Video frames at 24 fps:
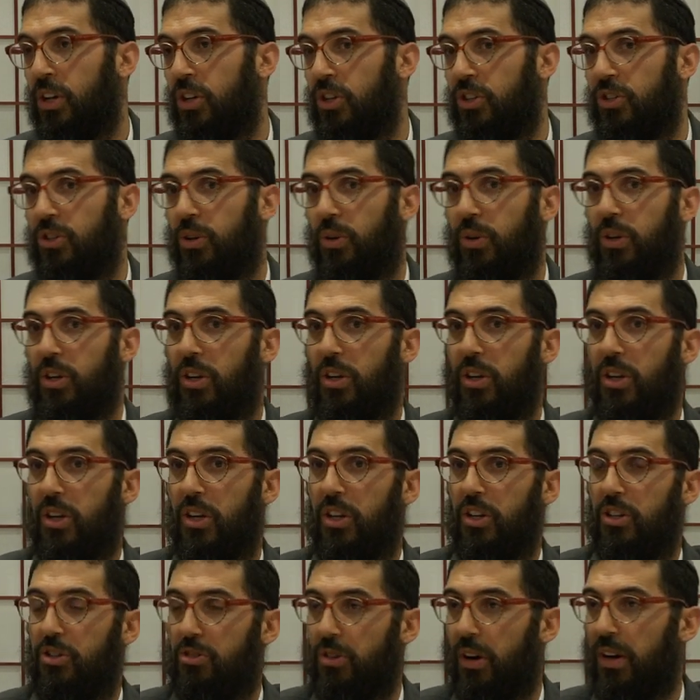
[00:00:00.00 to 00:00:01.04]
So he,
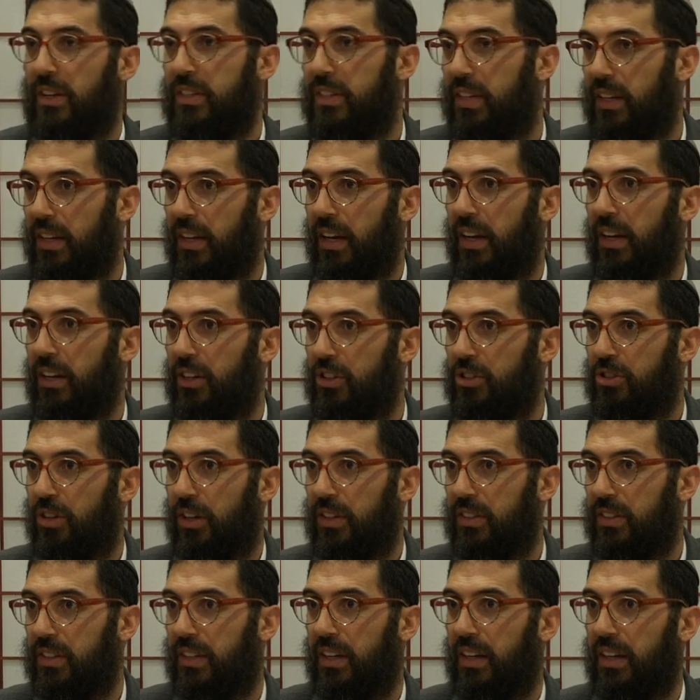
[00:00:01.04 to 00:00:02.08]
he tries again and
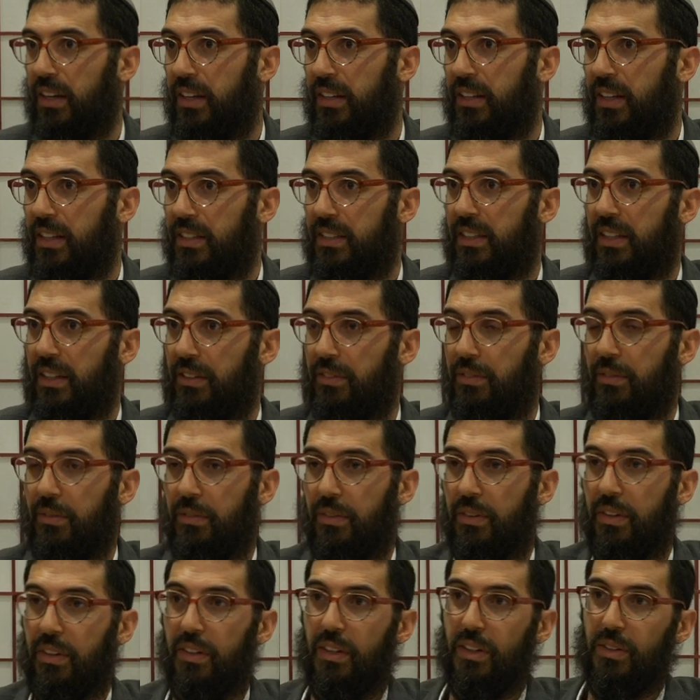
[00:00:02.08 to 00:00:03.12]
tries again. He doesn't give
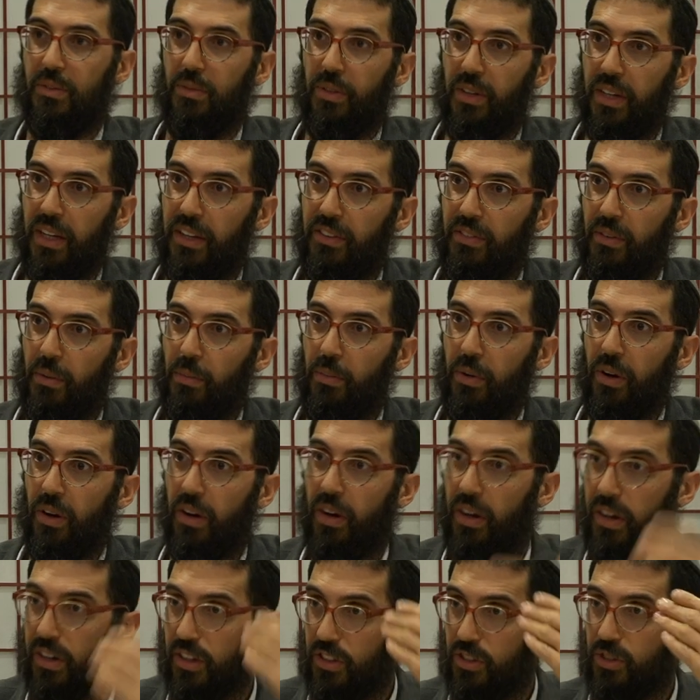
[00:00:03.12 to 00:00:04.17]
he doesn't want to give him a
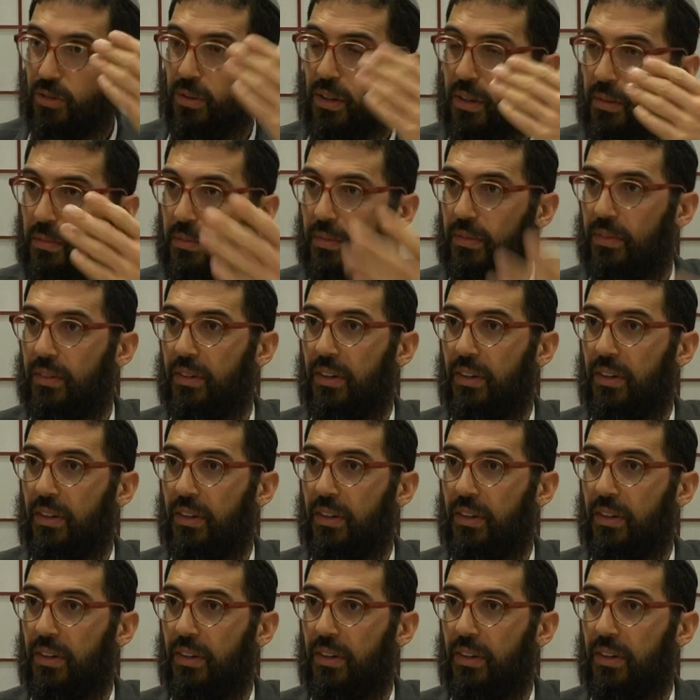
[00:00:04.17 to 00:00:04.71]
bracha in his dream.